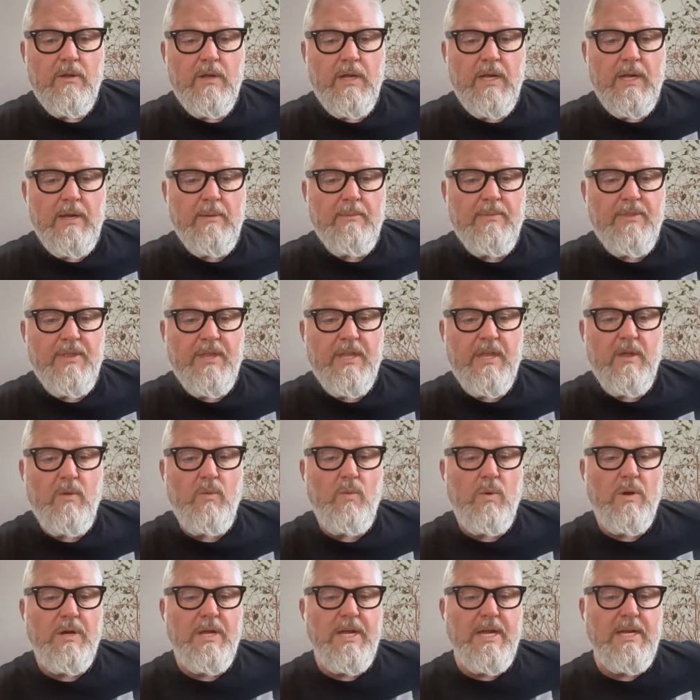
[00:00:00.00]
And I'm thinking
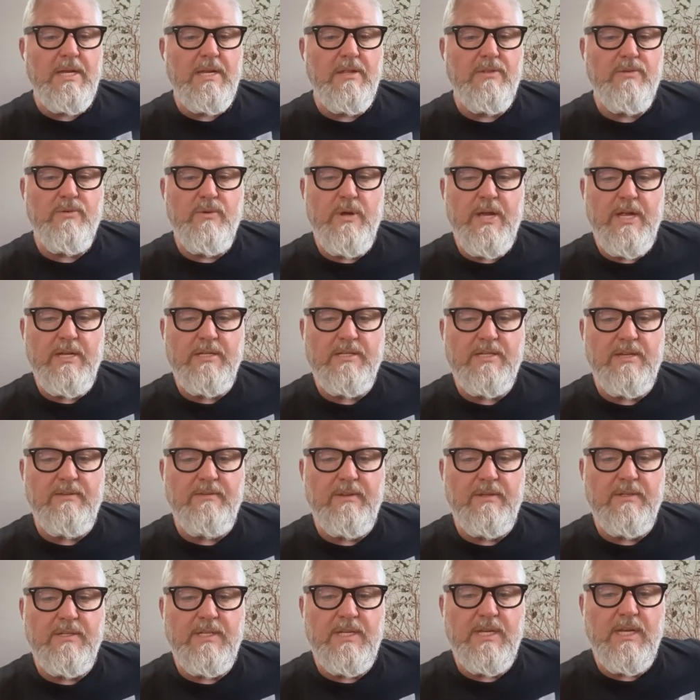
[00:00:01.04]
180 through
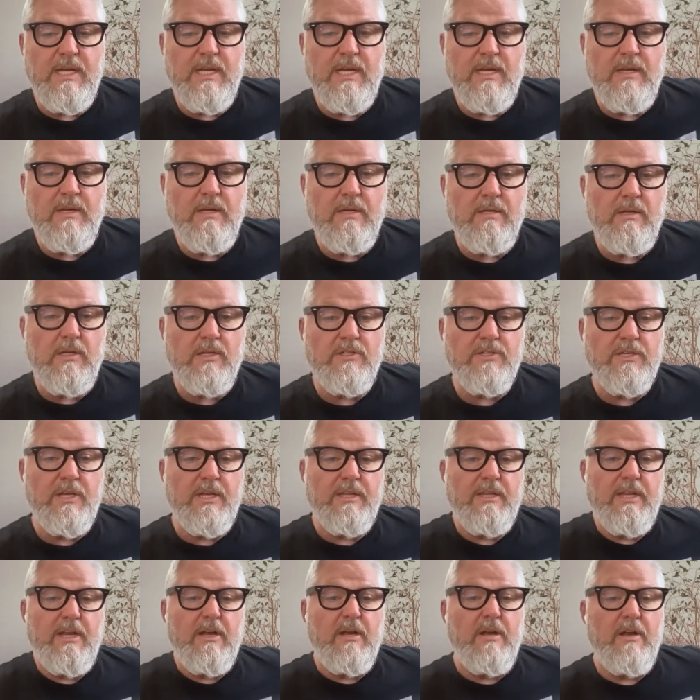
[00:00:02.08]
817. It looks
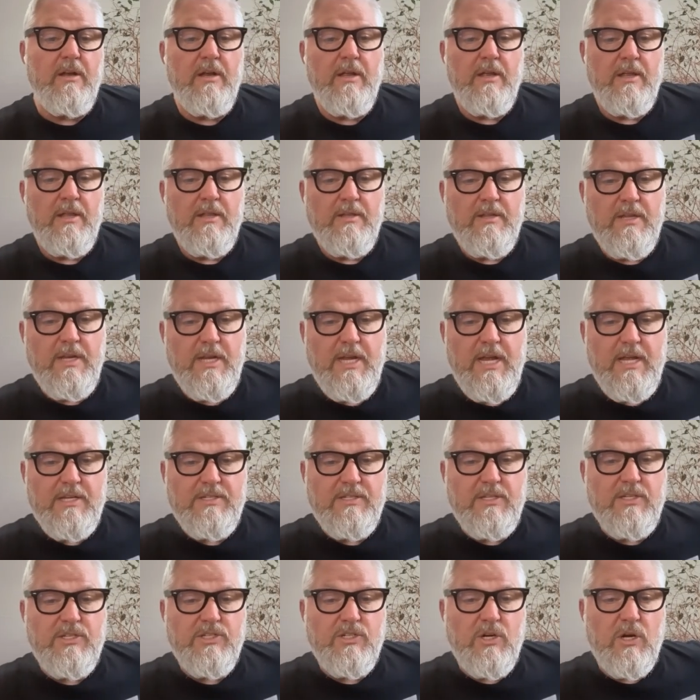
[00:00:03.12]
like that he has
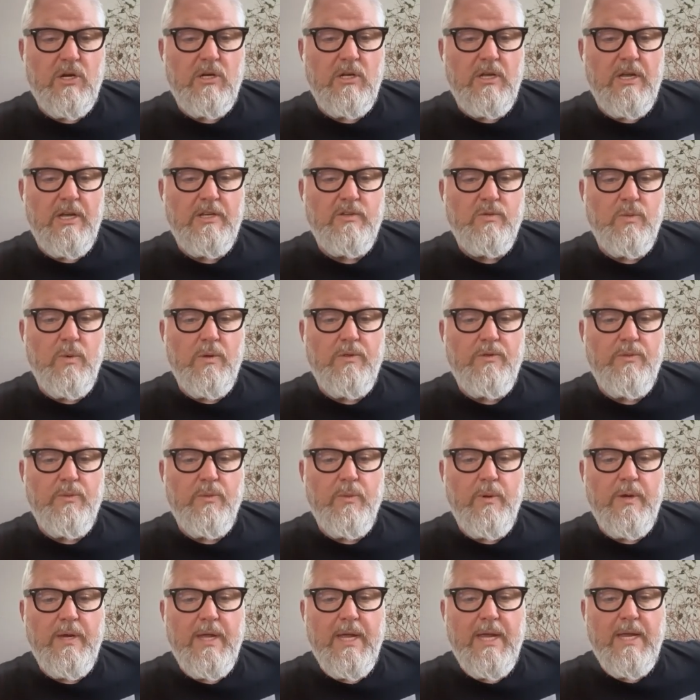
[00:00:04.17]
the start lines 1 through
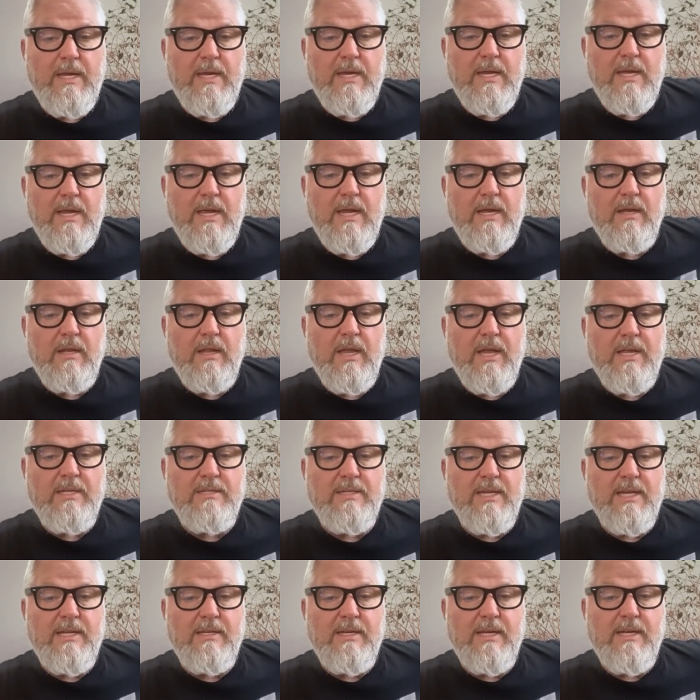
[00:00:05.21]
180 and lines
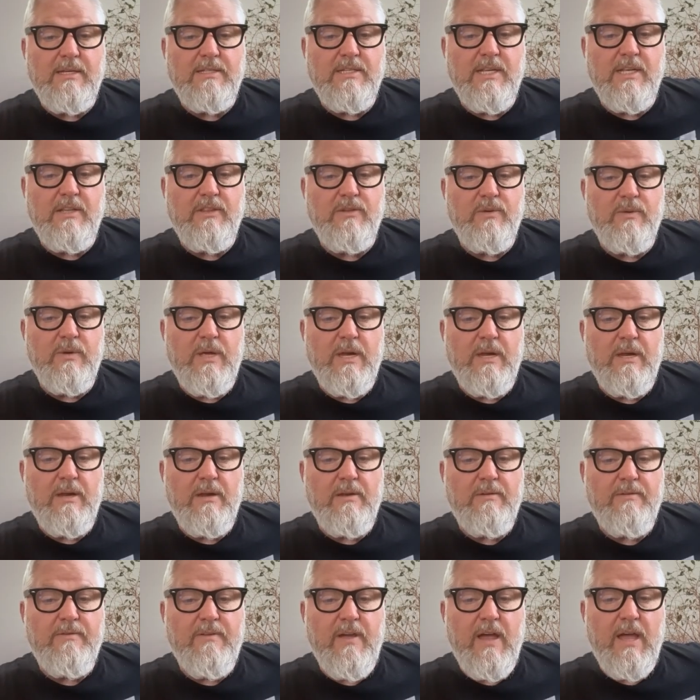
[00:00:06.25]
818 through
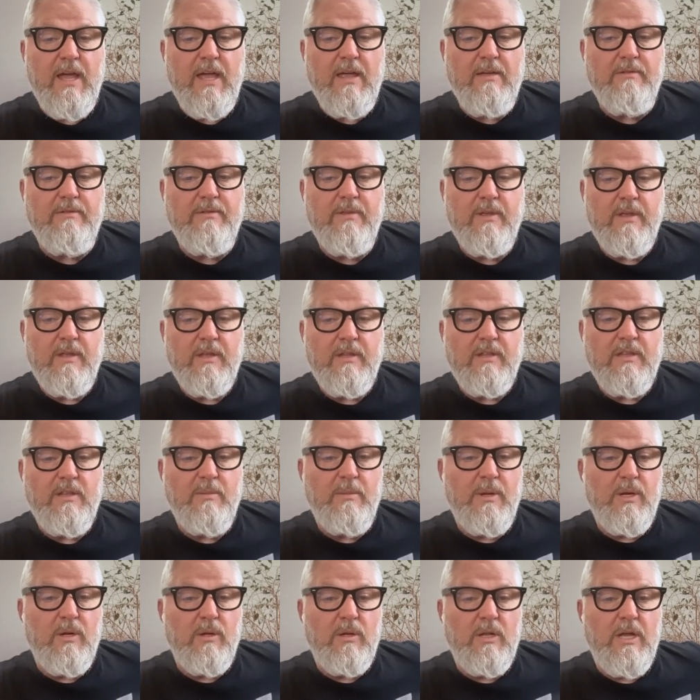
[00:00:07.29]
985. The
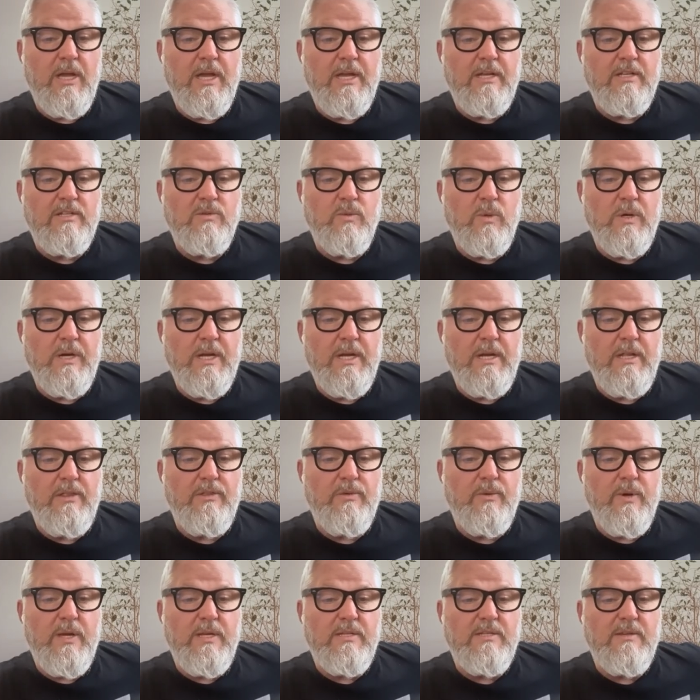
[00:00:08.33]
middle lines 180
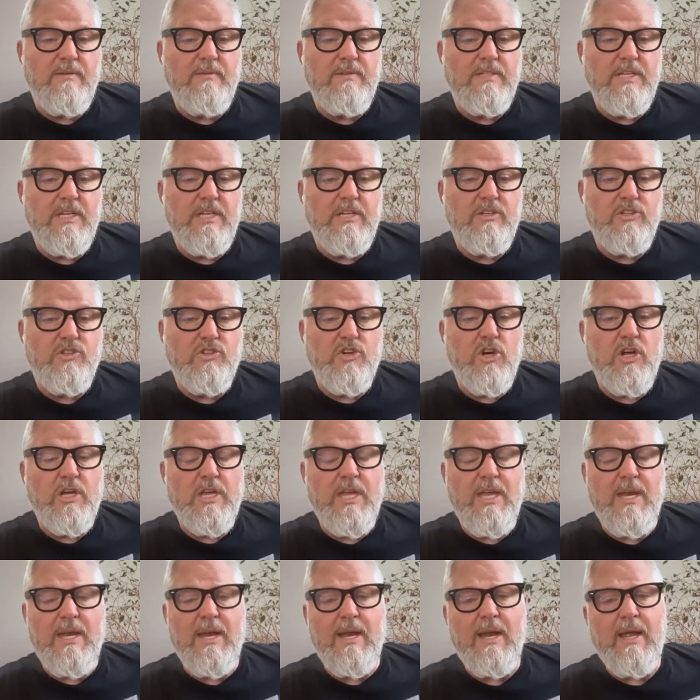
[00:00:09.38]
through 817 is
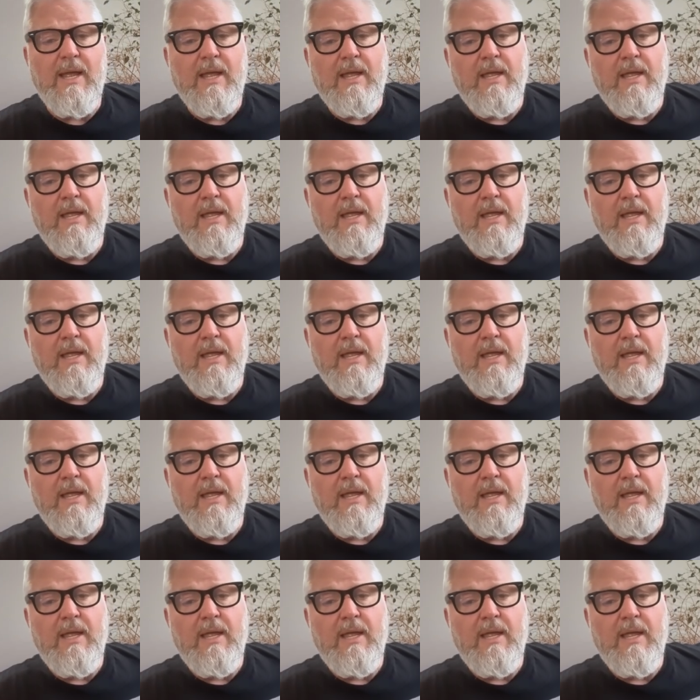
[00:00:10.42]
truncated,